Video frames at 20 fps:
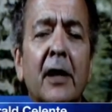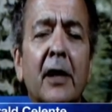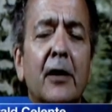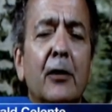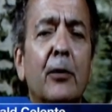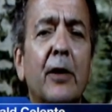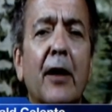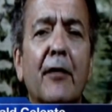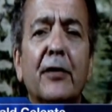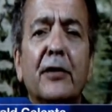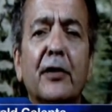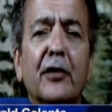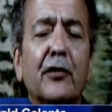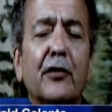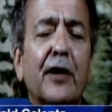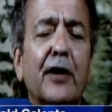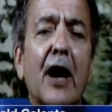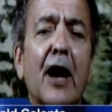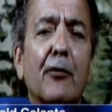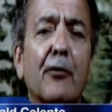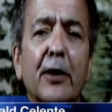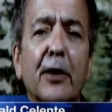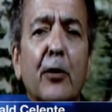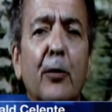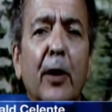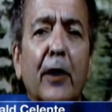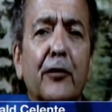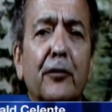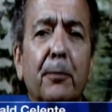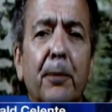We have a discount
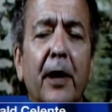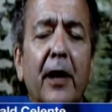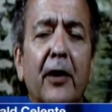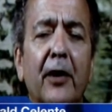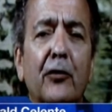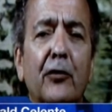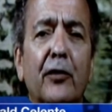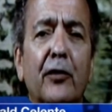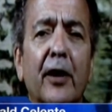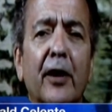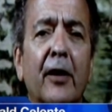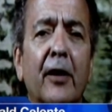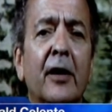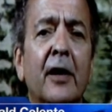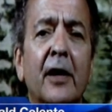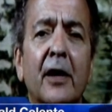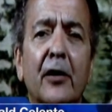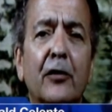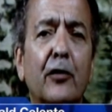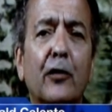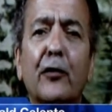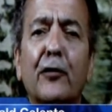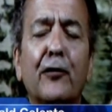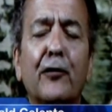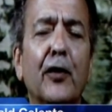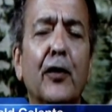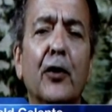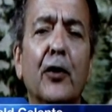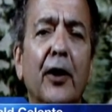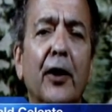request page there. Just
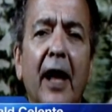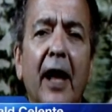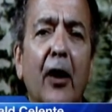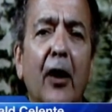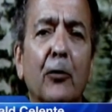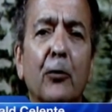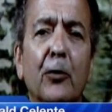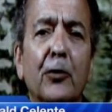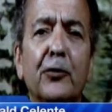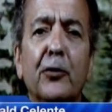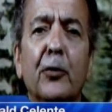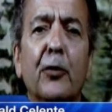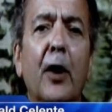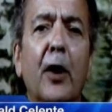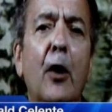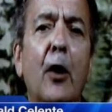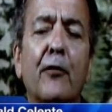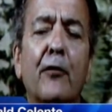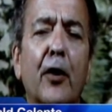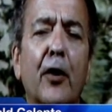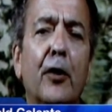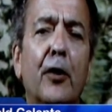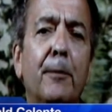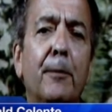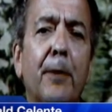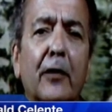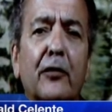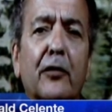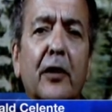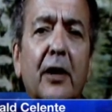fill it out. We'll do our very
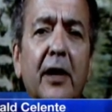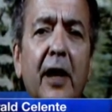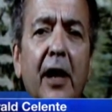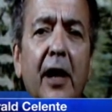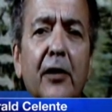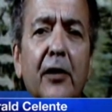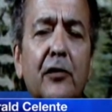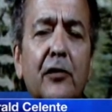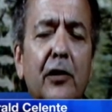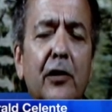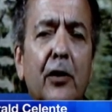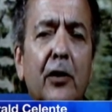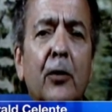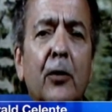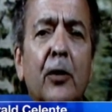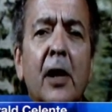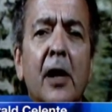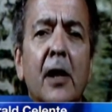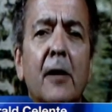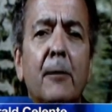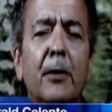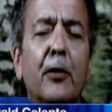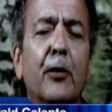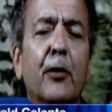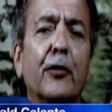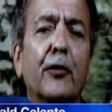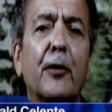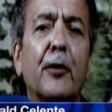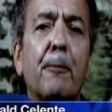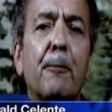best to get it to you because
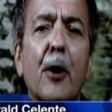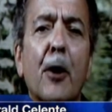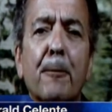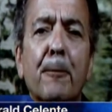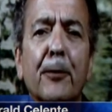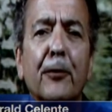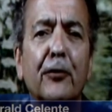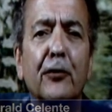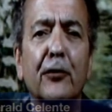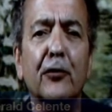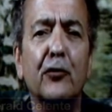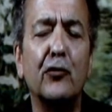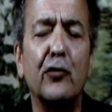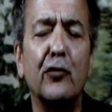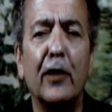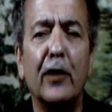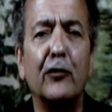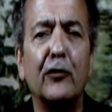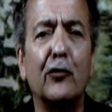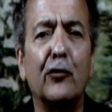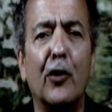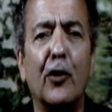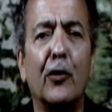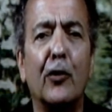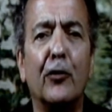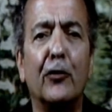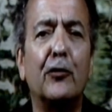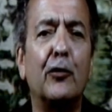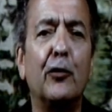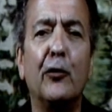the purpose of the Trends Journal
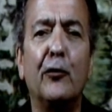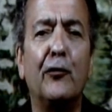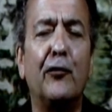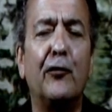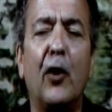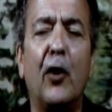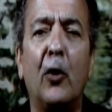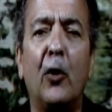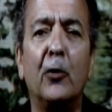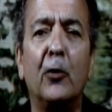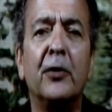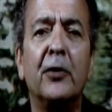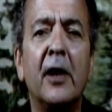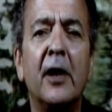is twofold